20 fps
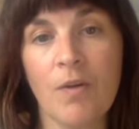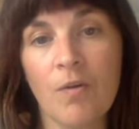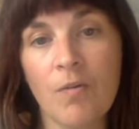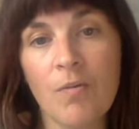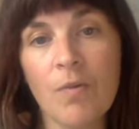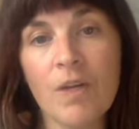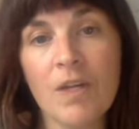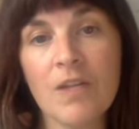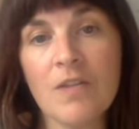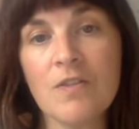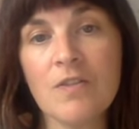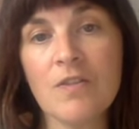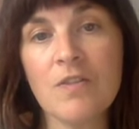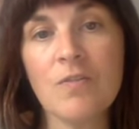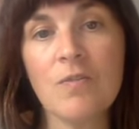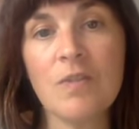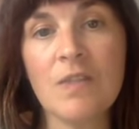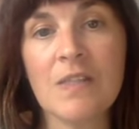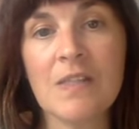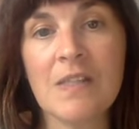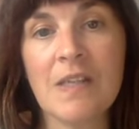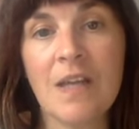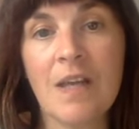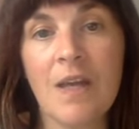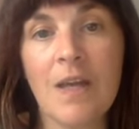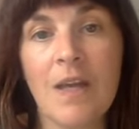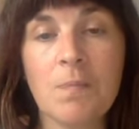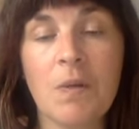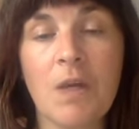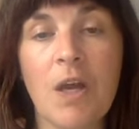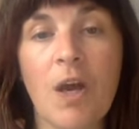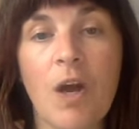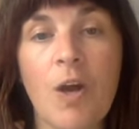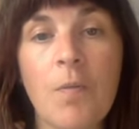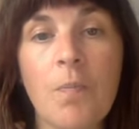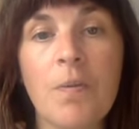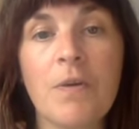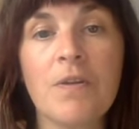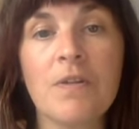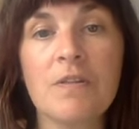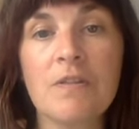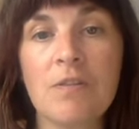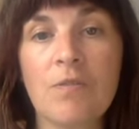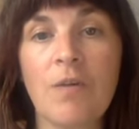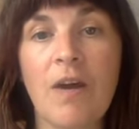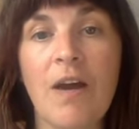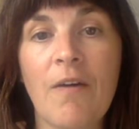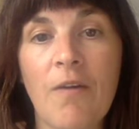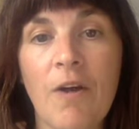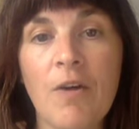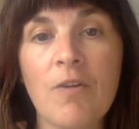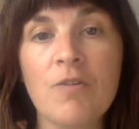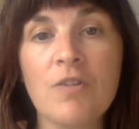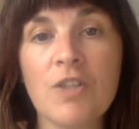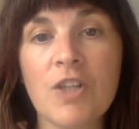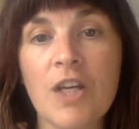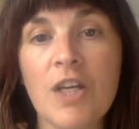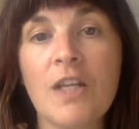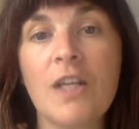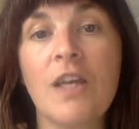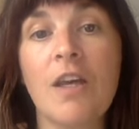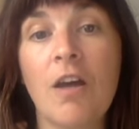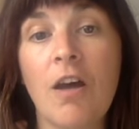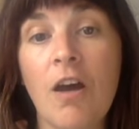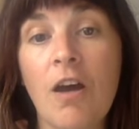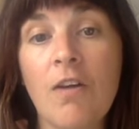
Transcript: All we can do is be open to our own journey